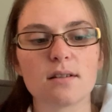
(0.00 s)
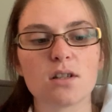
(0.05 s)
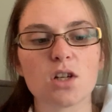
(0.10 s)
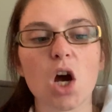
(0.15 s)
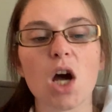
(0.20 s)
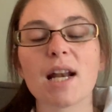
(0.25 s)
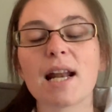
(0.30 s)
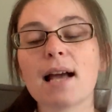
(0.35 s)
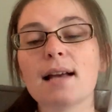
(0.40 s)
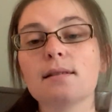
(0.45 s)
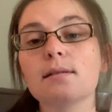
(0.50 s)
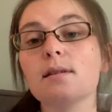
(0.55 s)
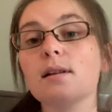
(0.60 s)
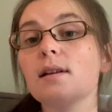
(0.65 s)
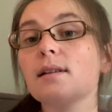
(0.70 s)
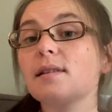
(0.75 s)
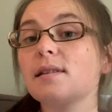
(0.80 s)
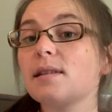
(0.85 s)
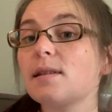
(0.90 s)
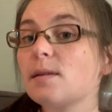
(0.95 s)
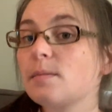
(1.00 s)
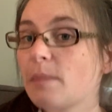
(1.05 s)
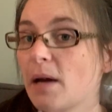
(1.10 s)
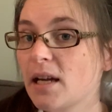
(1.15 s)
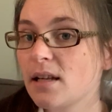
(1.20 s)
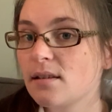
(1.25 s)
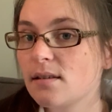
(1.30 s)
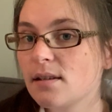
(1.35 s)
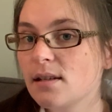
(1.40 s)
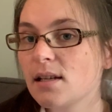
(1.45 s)
not as
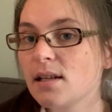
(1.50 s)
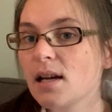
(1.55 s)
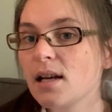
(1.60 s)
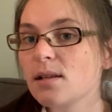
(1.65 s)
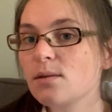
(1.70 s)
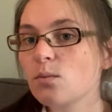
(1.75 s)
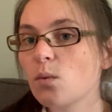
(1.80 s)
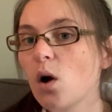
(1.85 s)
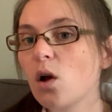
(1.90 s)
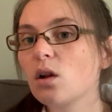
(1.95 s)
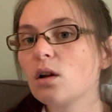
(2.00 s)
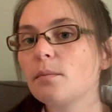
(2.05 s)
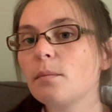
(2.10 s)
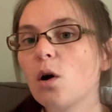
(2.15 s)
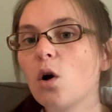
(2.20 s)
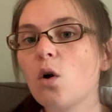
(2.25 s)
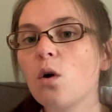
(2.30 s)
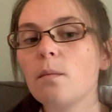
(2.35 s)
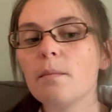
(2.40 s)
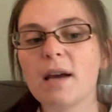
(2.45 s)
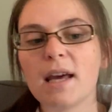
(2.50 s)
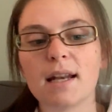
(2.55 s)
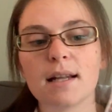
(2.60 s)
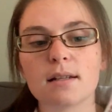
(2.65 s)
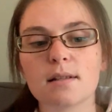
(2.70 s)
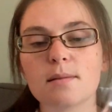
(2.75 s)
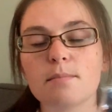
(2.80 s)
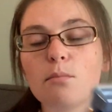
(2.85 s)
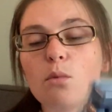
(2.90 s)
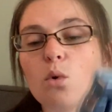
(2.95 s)
spicy as Welcome Home, and
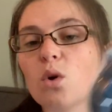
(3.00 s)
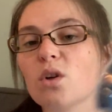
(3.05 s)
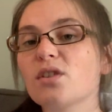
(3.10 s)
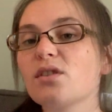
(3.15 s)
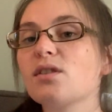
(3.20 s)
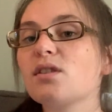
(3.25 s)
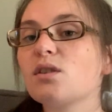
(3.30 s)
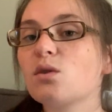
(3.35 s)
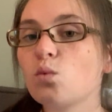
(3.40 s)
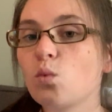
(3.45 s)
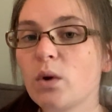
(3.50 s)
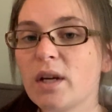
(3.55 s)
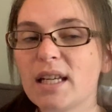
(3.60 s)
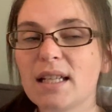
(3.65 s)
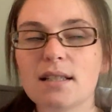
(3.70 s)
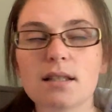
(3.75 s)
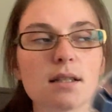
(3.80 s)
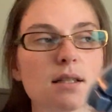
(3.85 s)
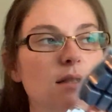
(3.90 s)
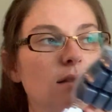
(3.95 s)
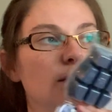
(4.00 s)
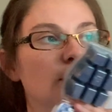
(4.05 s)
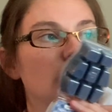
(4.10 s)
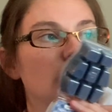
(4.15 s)
it's more sweet.